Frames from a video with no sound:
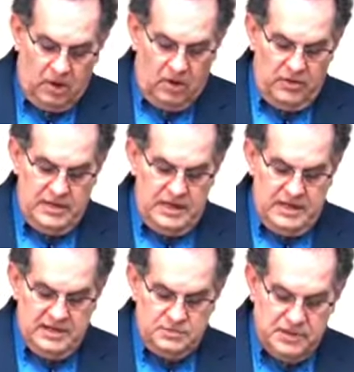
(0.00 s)
all the
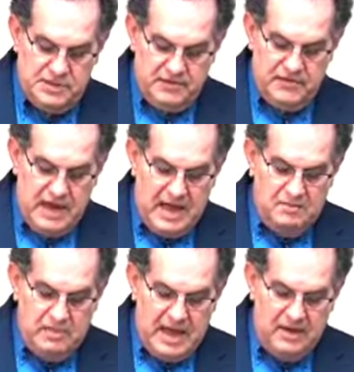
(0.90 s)
knees which have
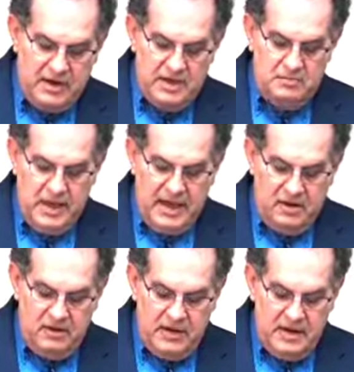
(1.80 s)
not bowed unto
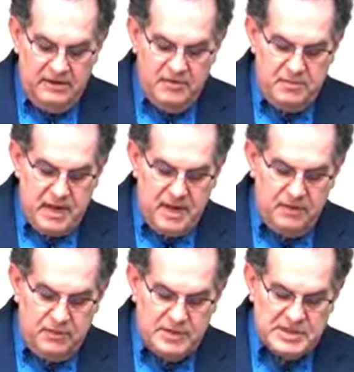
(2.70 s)
Baal, and every
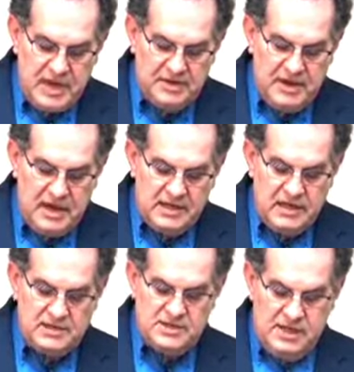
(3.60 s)
mouth which hath not
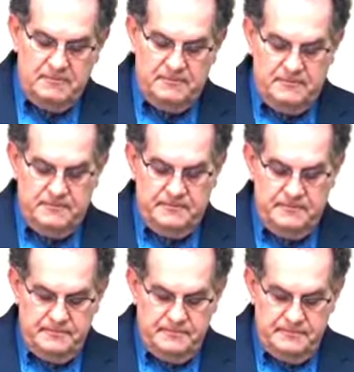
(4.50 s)
kissed him.
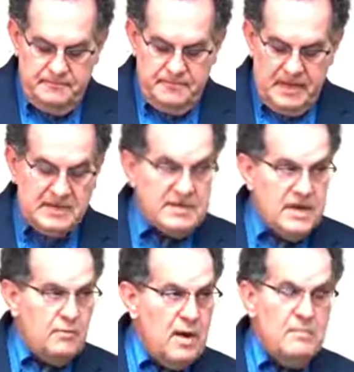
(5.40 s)
That's
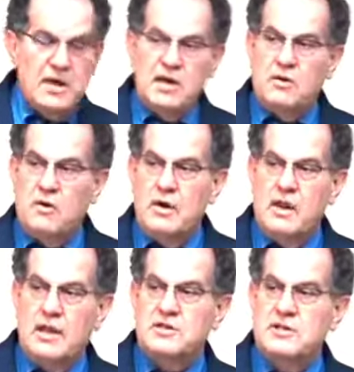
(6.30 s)
that remnant
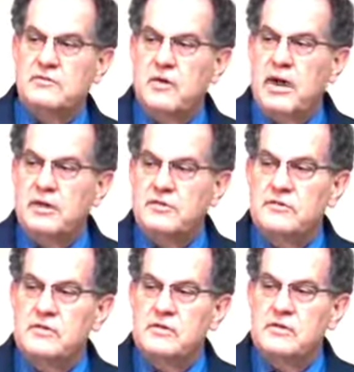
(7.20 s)
according to election of
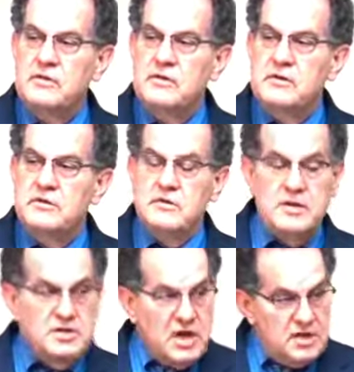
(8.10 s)
grace.
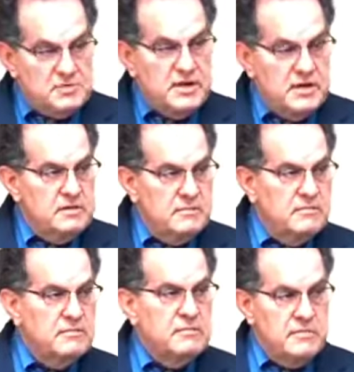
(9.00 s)
So in judgment,
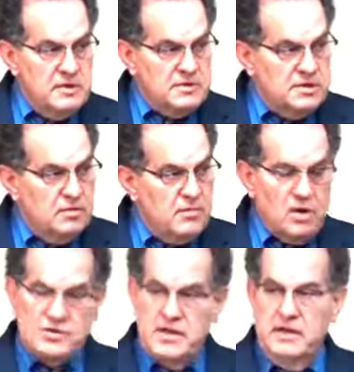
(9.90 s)
there's still
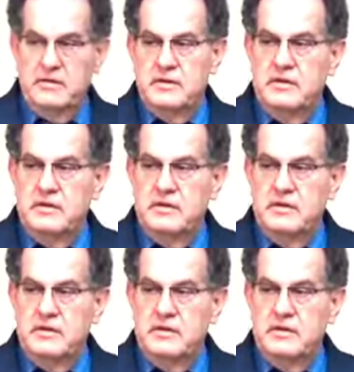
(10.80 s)
mercy.